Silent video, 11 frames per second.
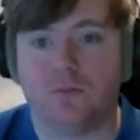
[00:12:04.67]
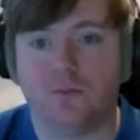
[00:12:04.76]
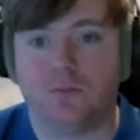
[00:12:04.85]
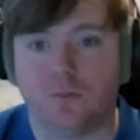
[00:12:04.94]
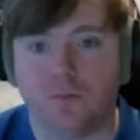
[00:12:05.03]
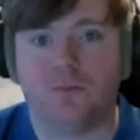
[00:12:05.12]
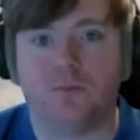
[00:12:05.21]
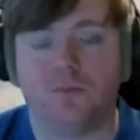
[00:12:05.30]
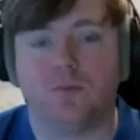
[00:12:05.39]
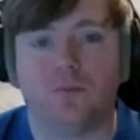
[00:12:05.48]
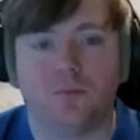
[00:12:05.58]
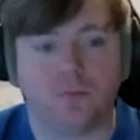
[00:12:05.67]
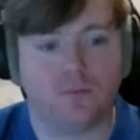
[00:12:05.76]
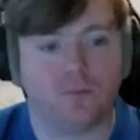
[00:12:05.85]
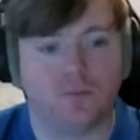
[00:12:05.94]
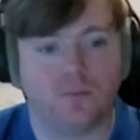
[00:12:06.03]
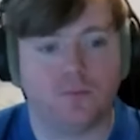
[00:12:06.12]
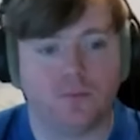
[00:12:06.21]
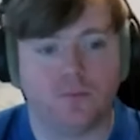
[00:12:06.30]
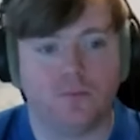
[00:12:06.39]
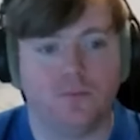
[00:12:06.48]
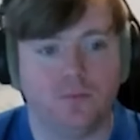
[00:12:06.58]

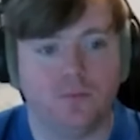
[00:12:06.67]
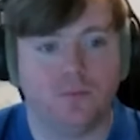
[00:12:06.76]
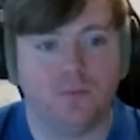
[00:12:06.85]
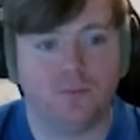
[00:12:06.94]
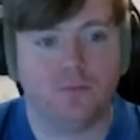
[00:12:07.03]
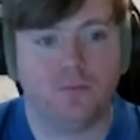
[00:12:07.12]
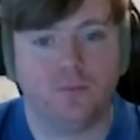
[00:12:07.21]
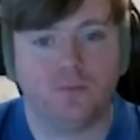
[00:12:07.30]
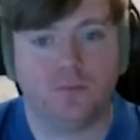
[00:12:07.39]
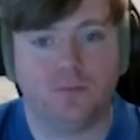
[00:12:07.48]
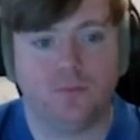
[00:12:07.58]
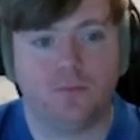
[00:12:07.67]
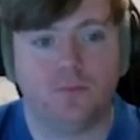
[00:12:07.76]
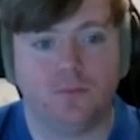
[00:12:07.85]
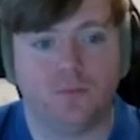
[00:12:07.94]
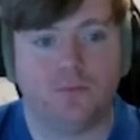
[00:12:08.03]
(silent)